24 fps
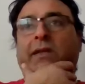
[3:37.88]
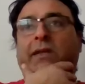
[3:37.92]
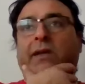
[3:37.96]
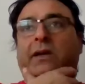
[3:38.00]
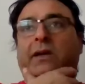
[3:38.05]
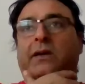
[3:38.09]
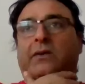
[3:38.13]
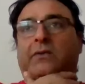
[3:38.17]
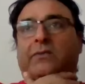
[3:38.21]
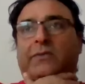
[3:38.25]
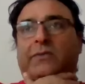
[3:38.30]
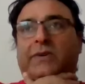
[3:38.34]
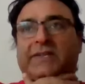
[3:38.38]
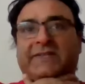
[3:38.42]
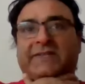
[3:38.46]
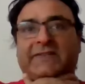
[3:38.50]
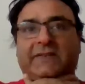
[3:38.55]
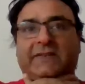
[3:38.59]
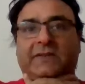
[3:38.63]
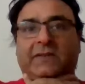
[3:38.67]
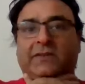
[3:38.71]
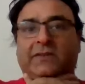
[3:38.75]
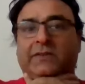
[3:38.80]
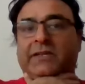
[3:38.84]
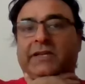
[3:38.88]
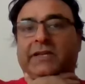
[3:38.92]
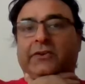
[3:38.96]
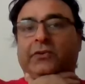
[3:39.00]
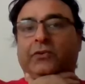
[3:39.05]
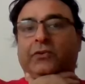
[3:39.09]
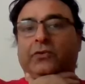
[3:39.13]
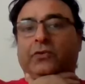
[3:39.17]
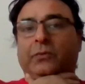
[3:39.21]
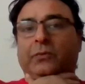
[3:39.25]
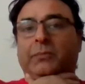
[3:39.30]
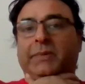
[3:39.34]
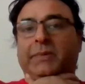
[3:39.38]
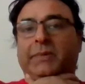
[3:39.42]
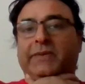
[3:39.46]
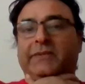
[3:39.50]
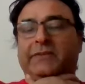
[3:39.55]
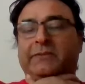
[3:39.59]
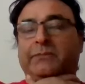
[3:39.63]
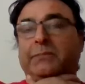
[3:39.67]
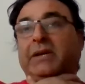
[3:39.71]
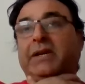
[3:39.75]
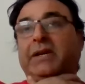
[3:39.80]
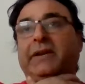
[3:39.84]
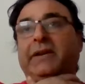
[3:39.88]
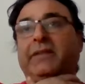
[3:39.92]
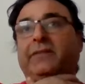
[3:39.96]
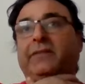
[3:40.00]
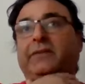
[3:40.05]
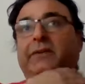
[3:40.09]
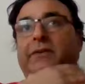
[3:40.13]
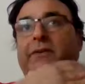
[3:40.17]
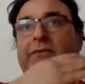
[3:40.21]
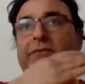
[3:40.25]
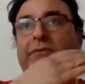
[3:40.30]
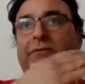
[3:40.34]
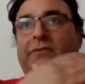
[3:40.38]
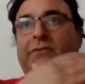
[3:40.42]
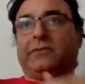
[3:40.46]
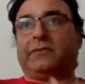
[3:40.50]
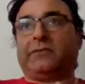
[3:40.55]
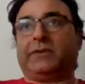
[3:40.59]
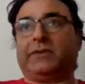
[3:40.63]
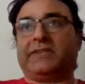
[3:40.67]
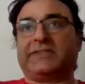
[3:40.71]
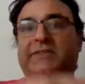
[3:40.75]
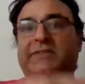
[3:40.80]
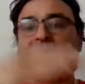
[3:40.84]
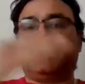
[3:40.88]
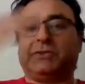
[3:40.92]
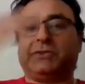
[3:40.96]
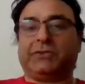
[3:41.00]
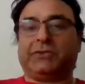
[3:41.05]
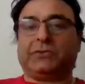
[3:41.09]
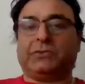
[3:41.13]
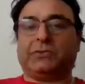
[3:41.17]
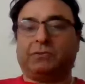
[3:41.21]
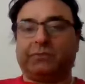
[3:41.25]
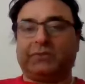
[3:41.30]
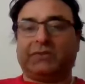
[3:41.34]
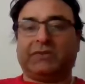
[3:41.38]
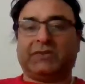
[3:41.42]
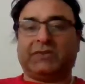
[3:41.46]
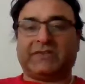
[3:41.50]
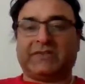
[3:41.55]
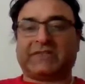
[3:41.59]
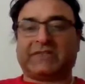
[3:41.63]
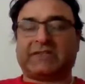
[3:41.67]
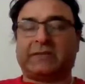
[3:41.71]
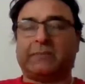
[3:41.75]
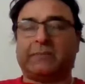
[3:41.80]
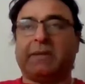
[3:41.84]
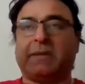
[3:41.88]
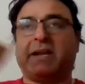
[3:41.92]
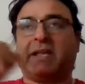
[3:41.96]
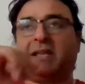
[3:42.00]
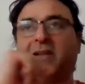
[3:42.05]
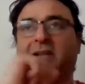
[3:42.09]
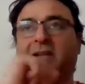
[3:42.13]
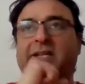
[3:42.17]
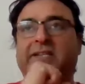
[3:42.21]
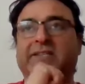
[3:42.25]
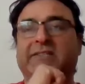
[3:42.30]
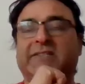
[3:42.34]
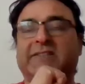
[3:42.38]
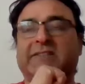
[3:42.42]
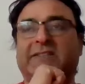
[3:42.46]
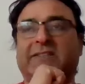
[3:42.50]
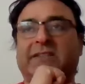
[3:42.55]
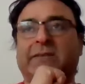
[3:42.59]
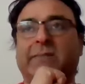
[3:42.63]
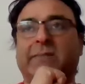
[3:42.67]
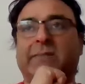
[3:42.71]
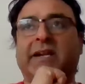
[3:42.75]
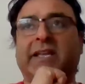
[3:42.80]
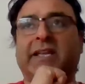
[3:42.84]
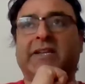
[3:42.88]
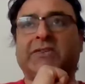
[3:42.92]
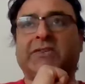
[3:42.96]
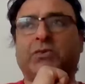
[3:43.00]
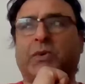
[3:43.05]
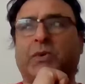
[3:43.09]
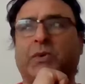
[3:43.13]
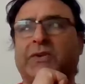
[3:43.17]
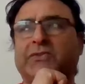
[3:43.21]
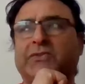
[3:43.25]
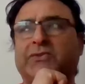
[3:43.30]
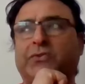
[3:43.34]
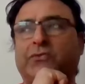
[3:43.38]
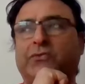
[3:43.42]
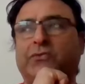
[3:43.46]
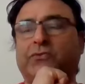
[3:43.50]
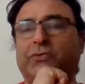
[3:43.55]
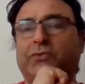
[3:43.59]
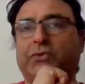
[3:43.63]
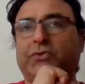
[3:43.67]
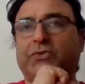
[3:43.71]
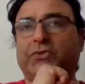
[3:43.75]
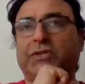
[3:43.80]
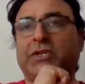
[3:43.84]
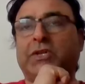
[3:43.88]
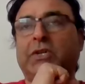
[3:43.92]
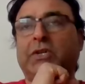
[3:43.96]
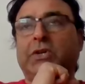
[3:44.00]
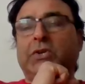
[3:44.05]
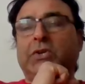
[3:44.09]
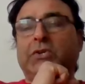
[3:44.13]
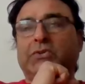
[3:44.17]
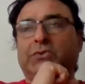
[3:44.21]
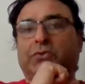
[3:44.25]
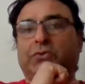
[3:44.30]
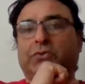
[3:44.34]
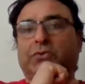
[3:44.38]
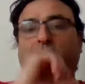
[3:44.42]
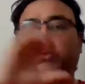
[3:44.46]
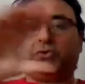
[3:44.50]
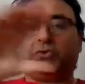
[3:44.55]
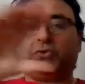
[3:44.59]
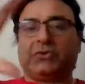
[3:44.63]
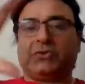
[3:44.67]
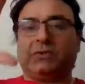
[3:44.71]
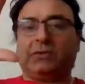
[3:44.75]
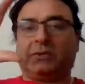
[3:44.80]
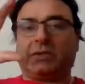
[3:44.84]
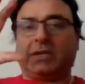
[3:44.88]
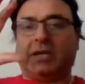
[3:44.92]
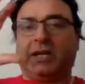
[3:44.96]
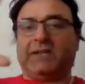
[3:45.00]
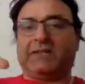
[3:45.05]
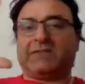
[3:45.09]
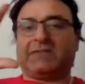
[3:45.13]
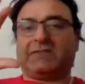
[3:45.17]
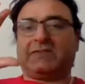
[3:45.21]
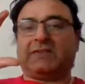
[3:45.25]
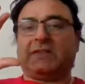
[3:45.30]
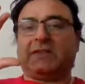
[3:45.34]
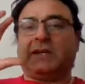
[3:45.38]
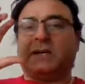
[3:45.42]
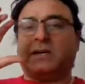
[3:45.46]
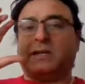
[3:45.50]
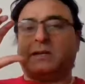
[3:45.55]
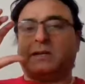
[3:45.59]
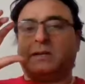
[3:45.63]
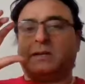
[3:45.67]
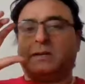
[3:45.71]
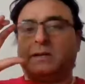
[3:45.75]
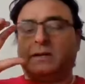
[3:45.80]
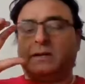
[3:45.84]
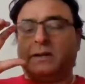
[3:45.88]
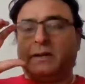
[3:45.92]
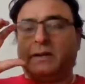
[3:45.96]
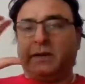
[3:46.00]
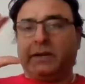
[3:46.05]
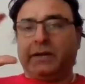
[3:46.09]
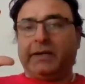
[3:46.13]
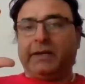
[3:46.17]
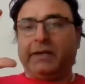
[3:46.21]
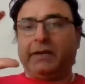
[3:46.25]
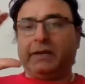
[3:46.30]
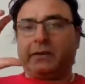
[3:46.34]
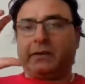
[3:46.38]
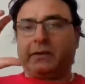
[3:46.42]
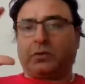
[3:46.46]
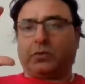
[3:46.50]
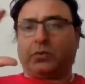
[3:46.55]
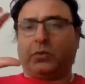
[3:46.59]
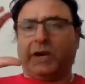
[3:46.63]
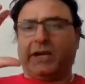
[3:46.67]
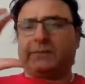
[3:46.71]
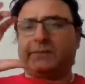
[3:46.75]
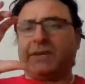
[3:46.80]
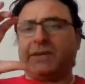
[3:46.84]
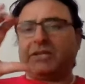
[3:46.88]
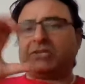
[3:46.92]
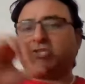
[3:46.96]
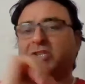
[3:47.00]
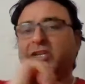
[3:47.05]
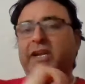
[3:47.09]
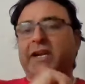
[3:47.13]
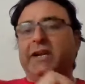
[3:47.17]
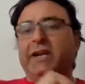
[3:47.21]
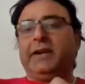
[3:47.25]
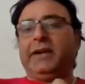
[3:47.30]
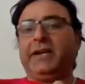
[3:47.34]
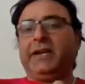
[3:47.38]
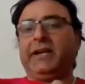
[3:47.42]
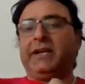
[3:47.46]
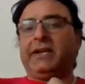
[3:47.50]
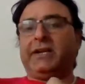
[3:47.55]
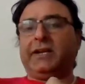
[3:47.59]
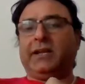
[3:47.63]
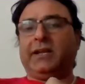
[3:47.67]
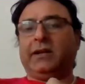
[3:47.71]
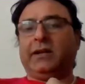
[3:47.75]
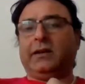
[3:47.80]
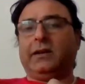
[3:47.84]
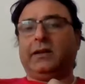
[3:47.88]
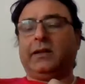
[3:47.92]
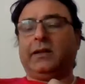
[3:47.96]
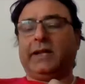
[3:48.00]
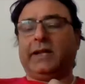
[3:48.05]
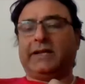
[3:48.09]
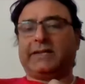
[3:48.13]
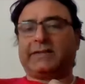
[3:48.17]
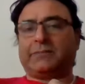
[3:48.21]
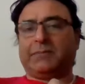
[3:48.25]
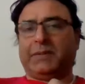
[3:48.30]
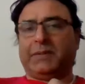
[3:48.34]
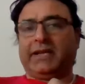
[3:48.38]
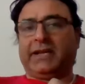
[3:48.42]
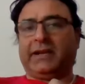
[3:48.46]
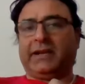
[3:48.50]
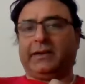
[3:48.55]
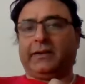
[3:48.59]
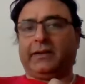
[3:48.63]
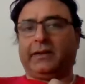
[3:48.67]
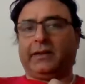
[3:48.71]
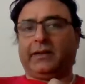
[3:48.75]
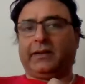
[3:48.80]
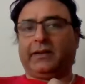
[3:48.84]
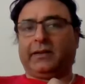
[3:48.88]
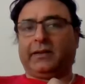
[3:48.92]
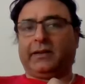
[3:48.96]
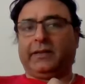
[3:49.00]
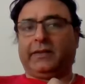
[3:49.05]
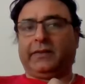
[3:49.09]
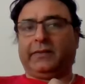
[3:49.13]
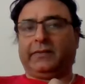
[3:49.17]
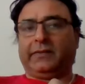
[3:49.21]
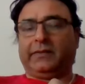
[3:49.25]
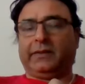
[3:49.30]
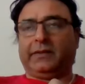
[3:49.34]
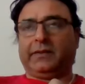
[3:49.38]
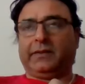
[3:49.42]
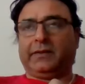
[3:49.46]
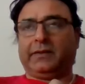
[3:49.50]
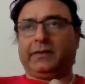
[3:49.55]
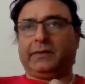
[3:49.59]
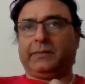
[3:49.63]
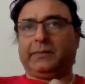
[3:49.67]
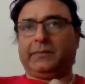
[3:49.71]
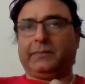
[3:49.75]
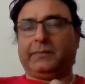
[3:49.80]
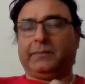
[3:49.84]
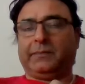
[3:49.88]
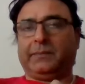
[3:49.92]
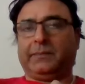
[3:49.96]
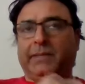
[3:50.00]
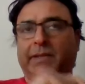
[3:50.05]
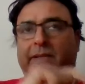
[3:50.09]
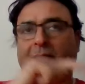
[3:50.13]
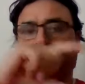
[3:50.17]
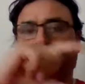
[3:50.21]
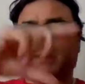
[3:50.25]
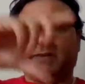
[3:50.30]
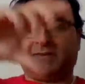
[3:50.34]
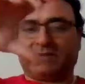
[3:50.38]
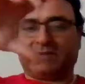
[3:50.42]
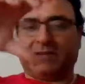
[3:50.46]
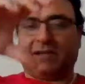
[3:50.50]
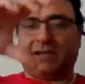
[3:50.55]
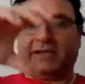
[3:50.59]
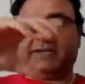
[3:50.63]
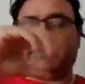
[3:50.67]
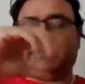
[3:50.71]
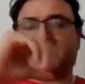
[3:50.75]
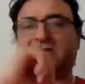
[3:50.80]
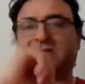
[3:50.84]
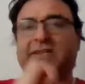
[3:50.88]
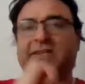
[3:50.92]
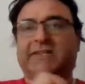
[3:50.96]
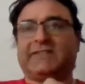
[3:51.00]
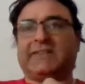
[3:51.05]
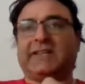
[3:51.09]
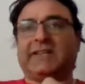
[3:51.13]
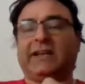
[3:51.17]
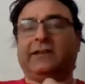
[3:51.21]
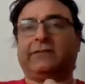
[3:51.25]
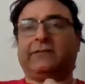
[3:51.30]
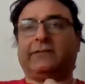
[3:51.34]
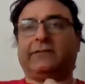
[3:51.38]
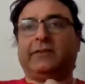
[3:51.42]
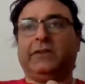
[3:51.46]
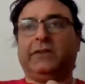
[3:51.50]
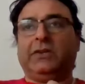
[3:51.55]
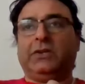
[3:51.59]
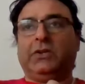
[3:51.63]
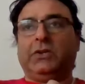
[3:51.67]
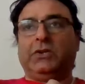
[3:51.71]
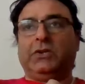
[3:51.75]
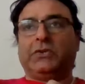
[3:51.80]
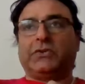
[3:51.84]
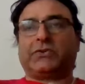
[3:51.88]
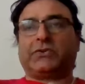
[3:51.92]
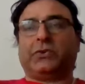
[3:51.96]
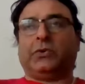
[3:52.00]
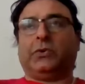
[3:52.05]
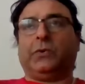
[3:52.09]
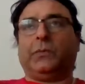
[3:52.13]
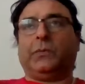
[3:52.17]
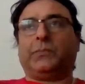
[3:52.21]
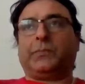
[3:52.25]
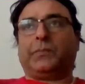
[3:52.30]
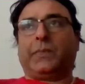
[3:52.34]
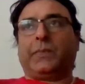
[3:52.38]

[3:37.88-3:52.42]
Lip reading: risk, then you'll be splitting the risk into systematic and unsystematic and so on and so forth. So those tasks are quite much in detailed explained in the slides itself. So